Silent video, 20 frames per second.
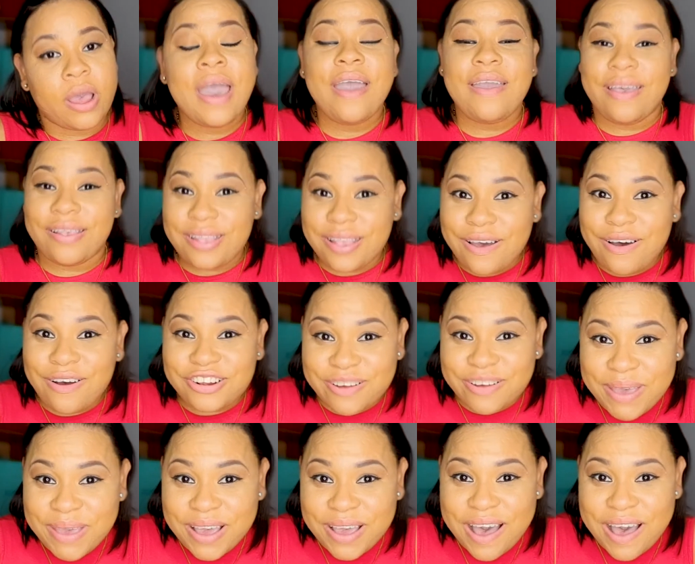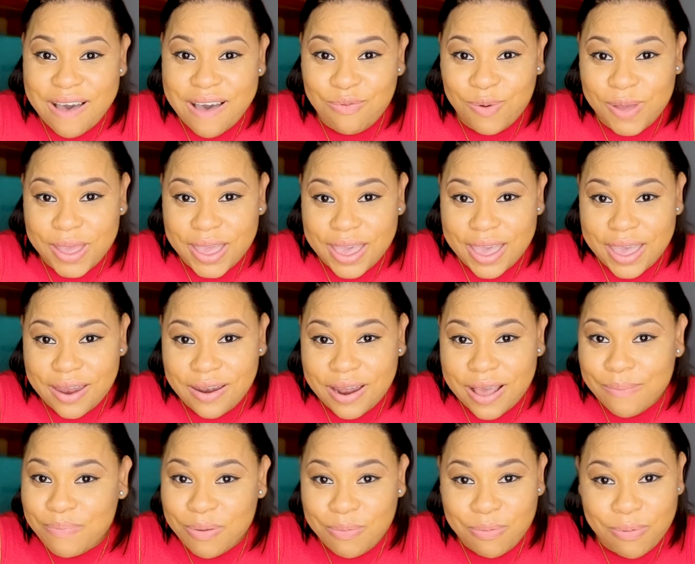see how Jamaica have weekend
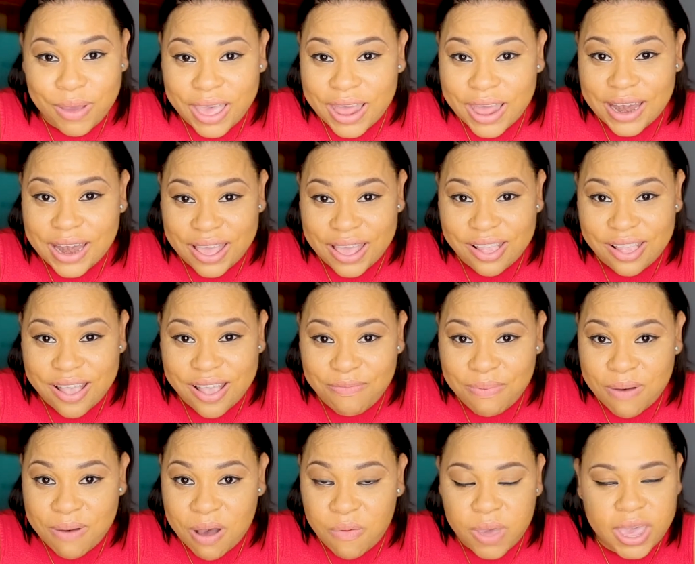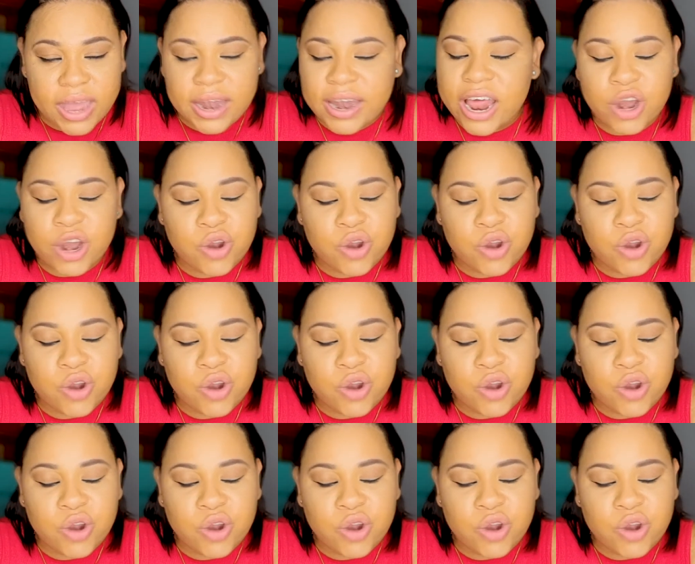and people get days off on weekend? That don't